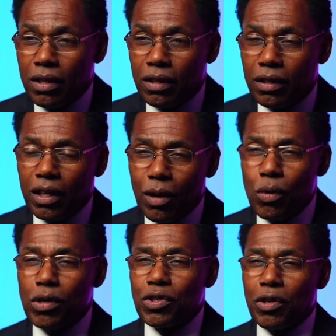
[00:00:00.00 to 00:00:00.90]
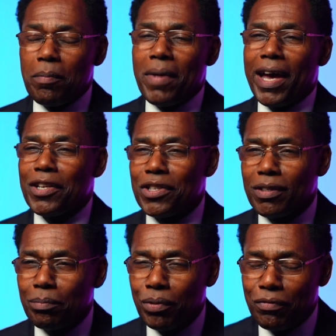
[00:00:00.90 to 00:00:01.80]
Then I want you to imagine
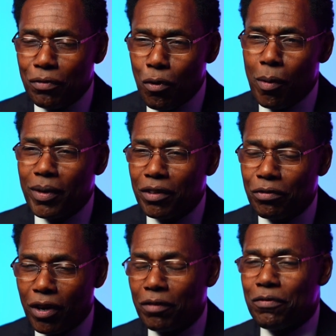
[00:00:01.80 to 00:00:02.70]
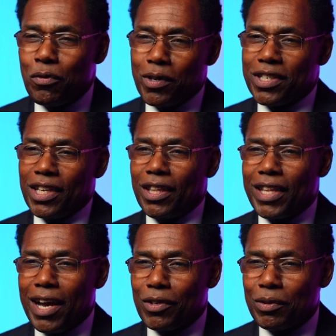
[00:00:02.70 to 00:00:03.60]
performing in front of
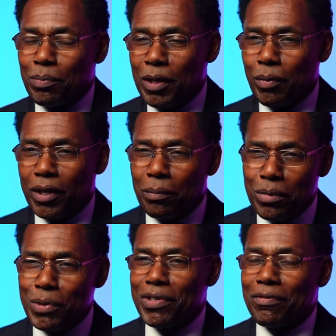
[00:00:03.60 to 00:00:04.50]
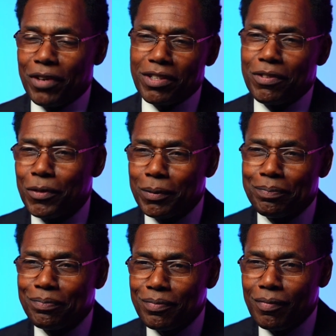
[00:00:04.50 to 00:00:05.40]
14,000 people at a music festival.
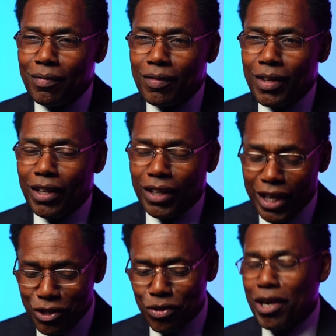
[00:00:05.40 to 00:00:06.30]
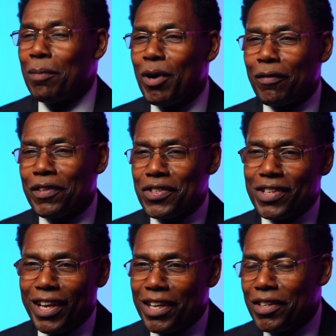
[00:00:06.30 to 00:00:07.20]
And then as you come off the
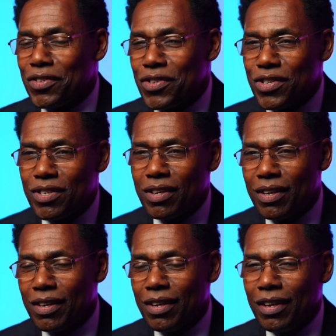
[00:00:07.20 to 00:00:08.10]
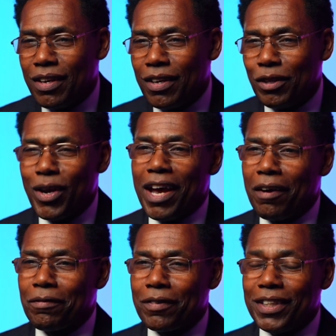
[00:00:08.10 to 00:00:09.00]
stage, you
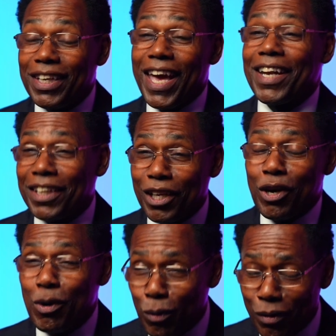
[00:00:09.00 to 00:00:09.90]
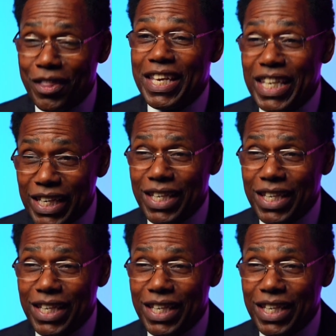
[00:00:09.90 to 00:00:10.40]
have Natalie Cole, the